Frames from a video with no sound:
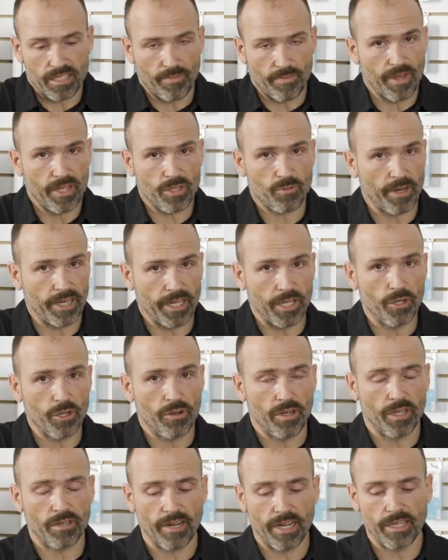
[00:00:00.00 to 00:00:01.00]
best way to
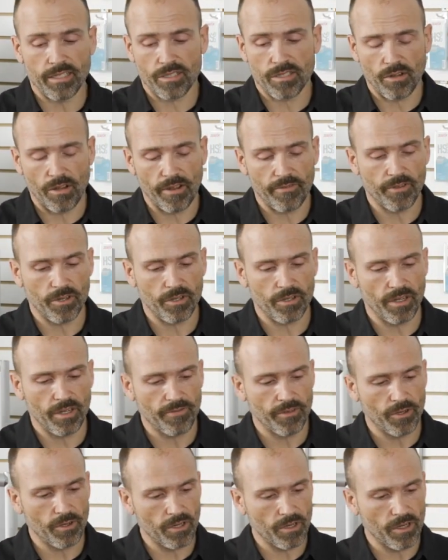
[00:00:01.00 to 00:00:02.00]
do it, right? So if
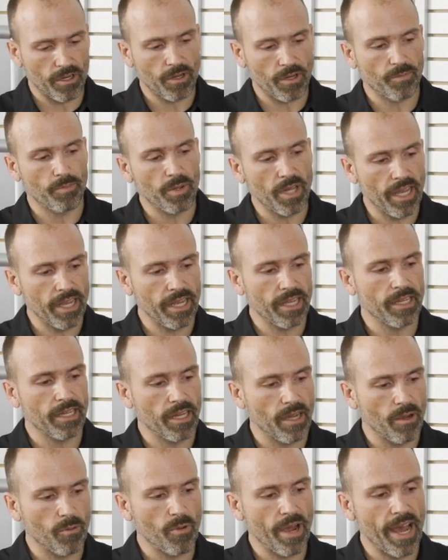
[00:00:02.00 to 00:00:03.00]
you're applying
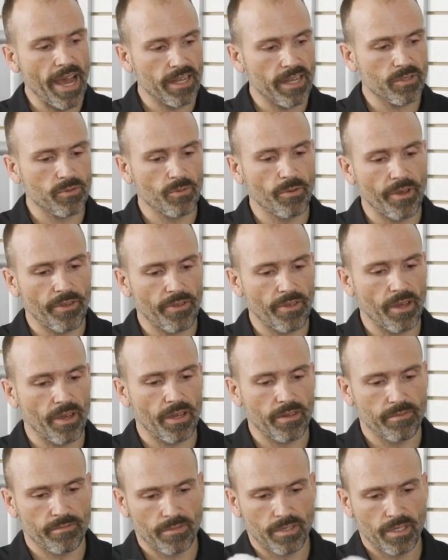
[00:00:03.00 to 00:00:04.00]
wax with
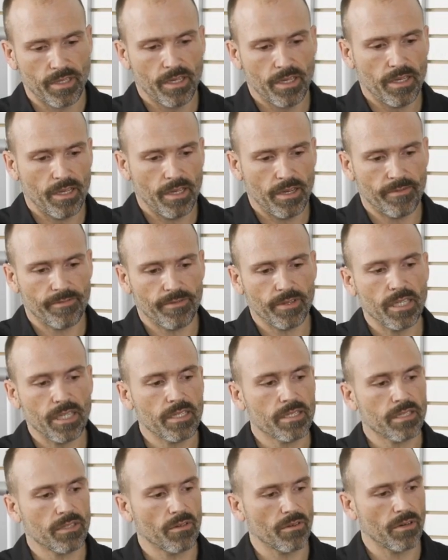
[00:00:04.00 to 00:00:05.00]
a
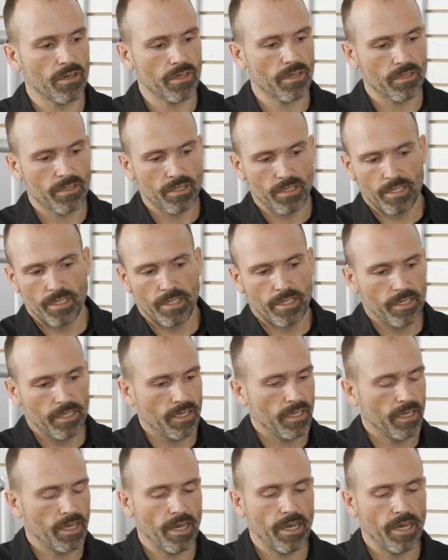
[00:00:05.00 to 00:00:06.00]
fleece or
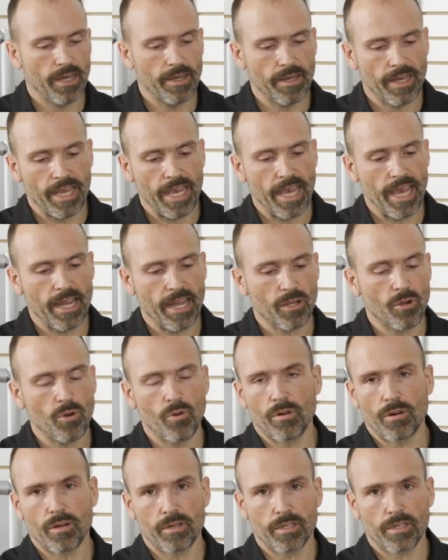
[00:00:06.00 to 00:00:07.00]
a hand
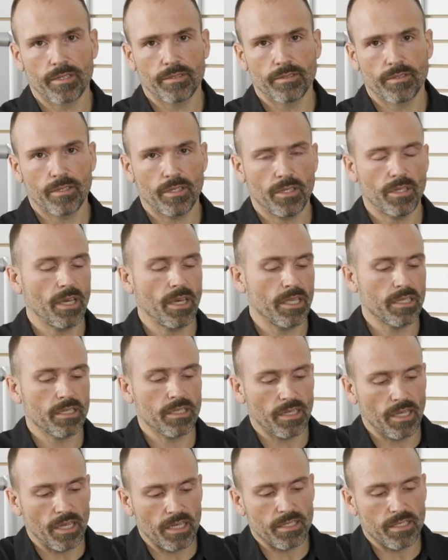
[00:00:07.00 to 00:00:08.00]
cork,
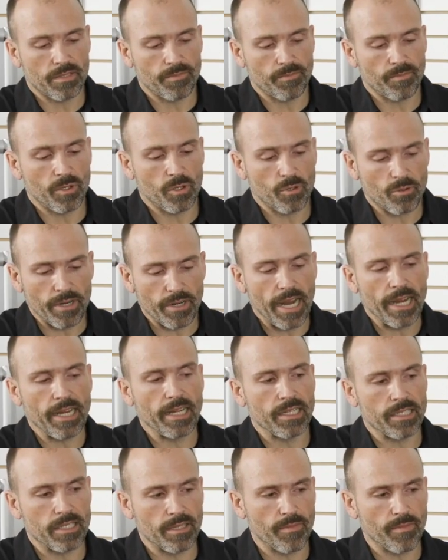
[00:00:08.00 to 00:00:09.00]
it's
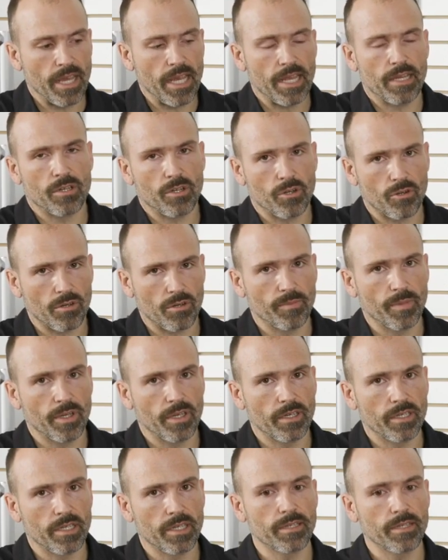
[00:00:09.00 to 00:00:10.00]
creating some heat and
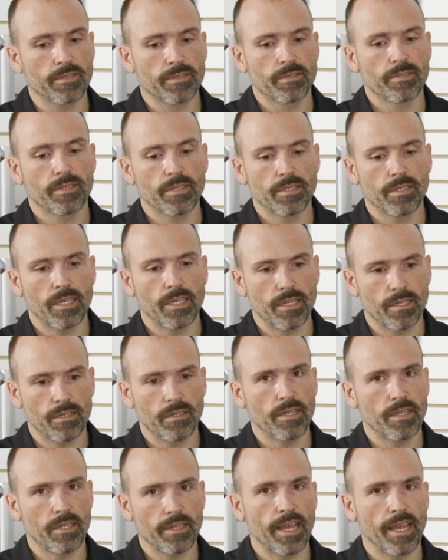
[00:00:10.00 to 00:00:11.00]
durability,
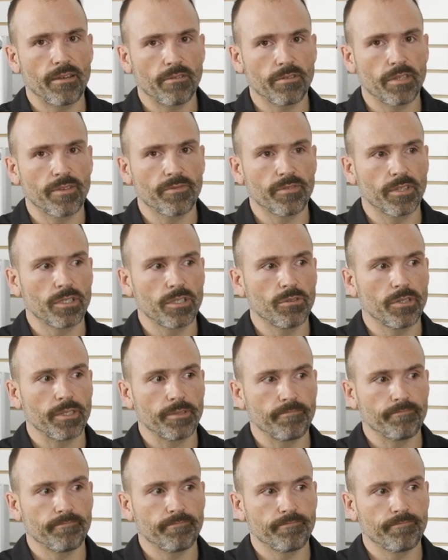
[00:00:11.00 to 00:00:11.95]
and that will definitely do it.